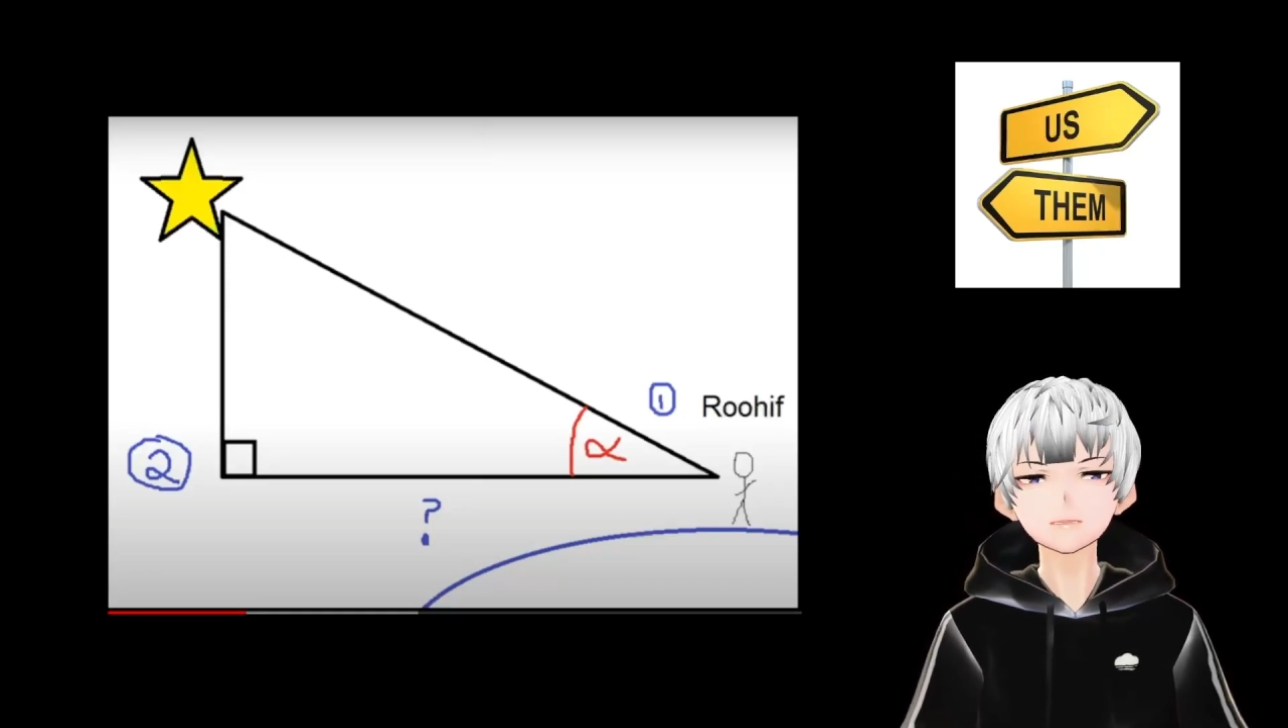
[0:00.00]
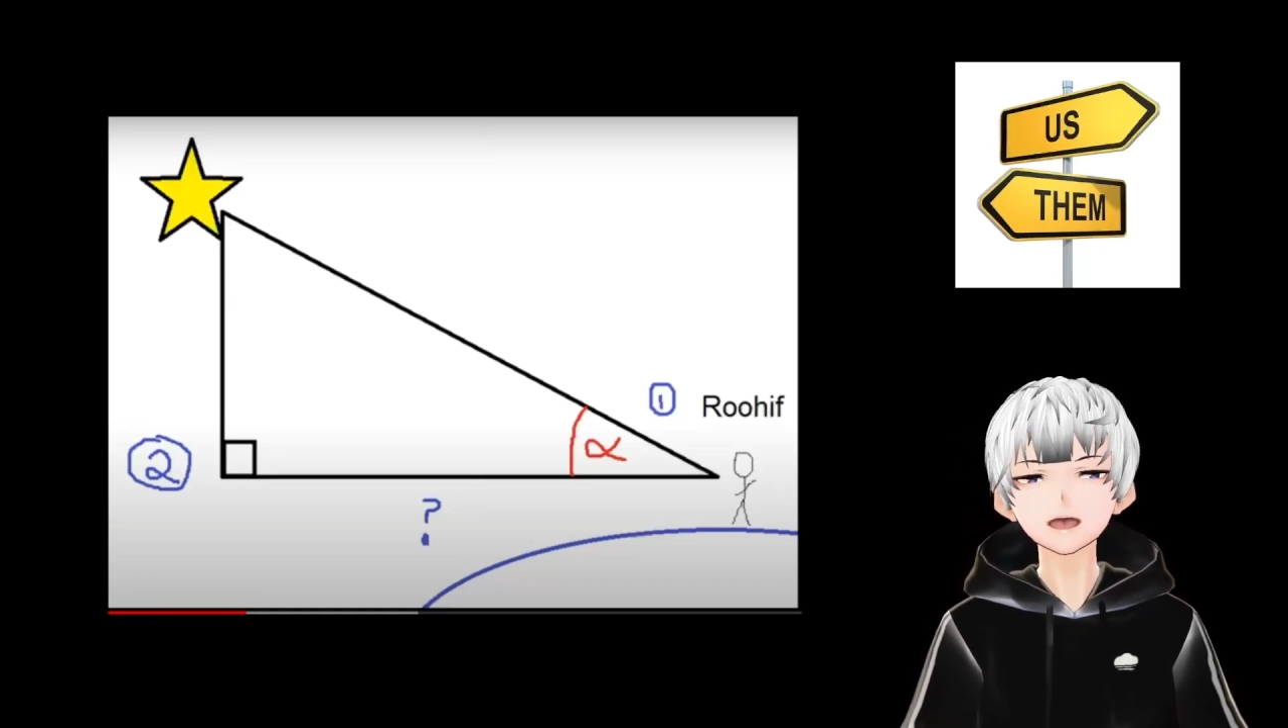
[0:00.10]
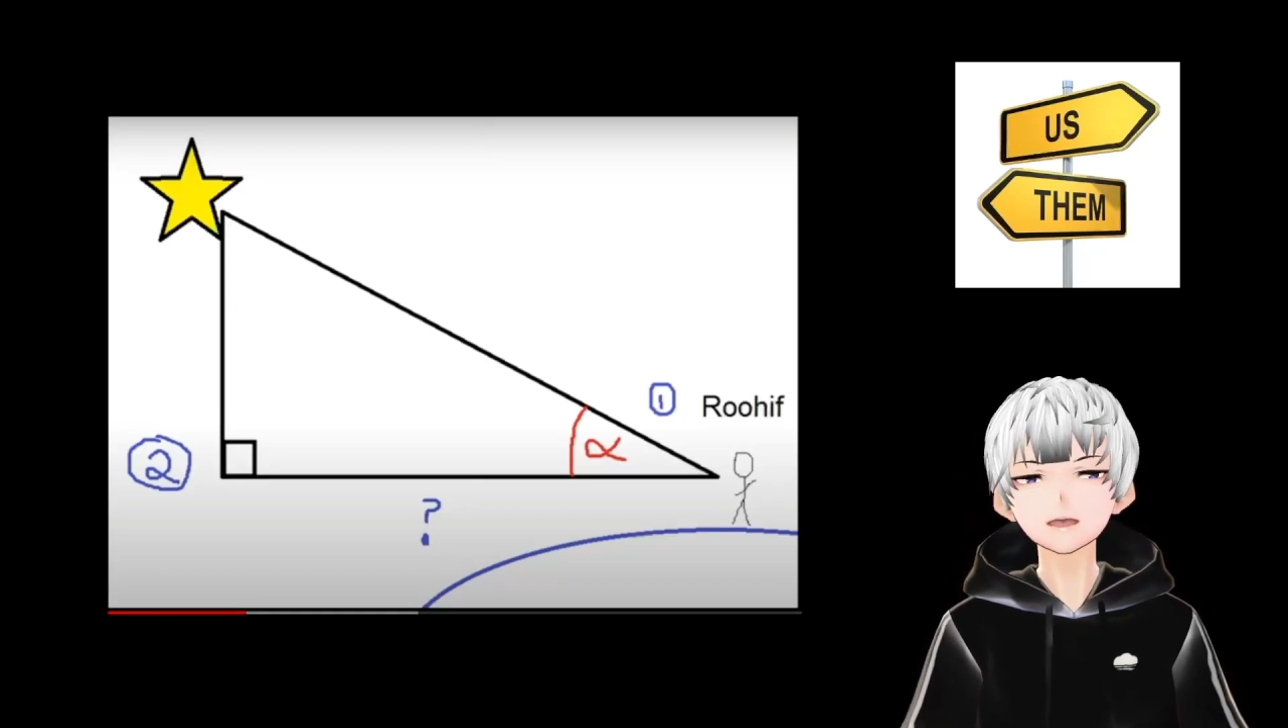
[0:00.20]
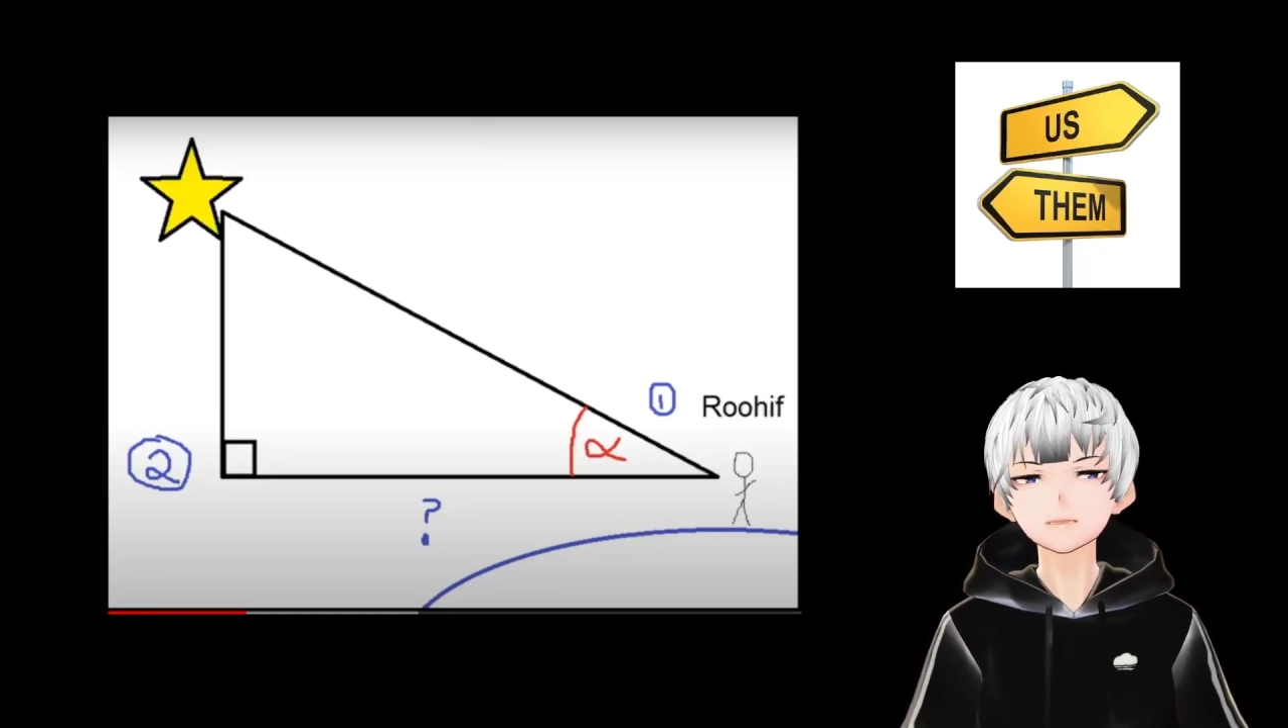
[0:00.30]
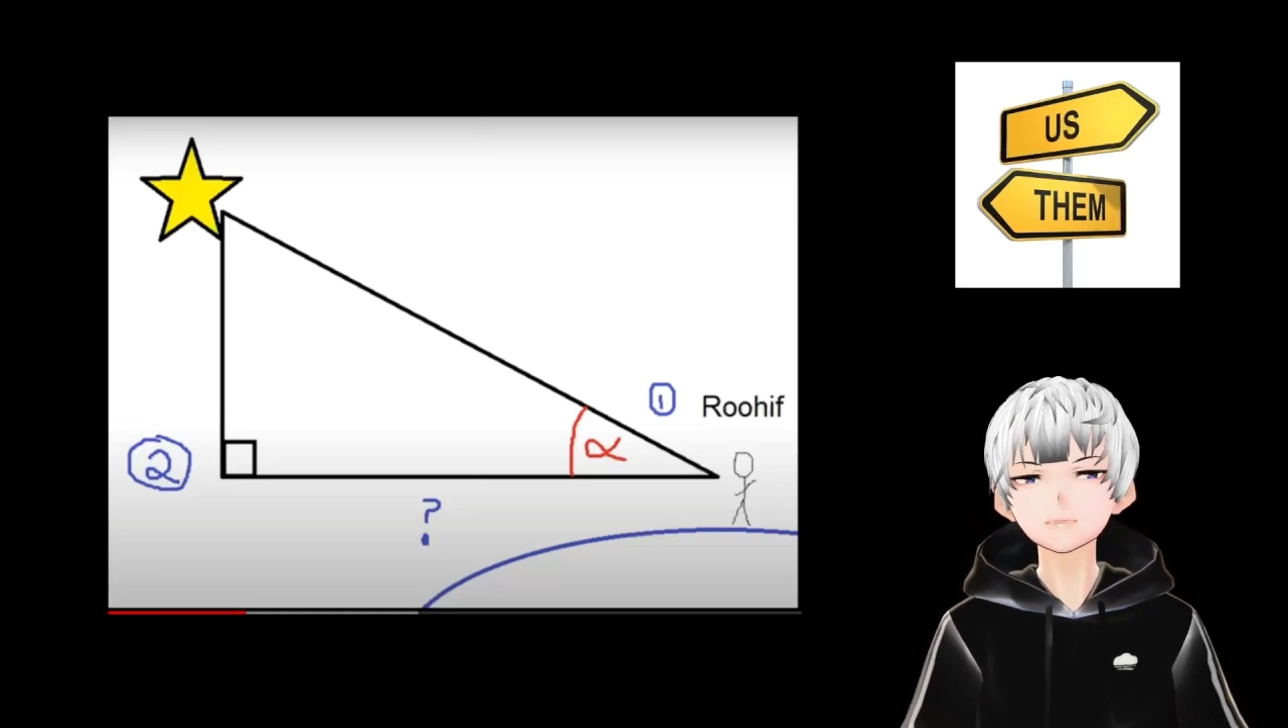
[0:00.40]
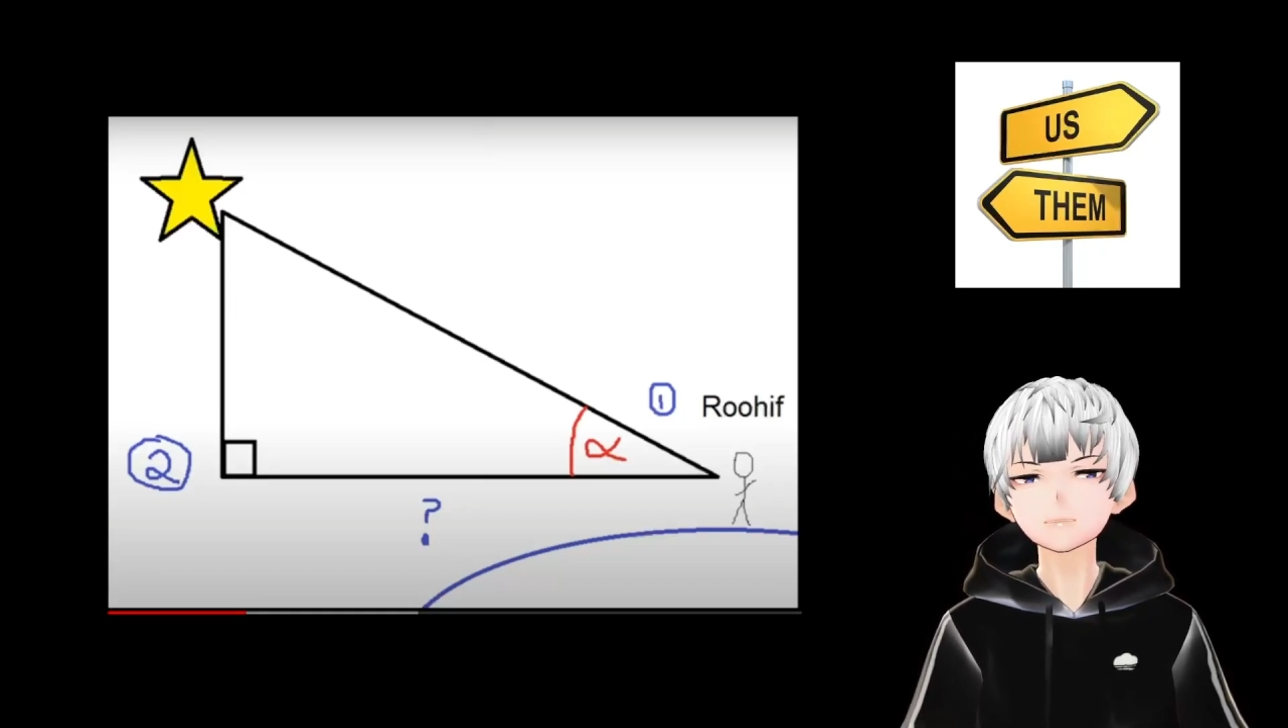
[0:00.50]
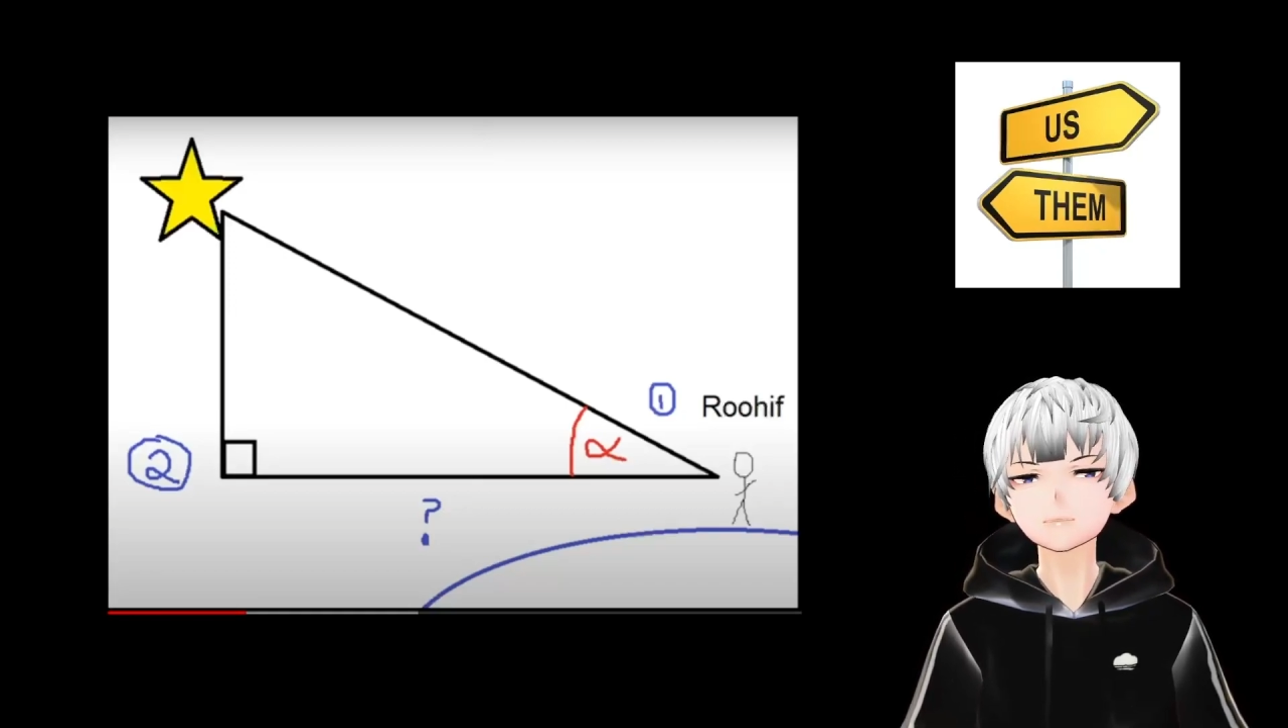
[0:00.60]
about?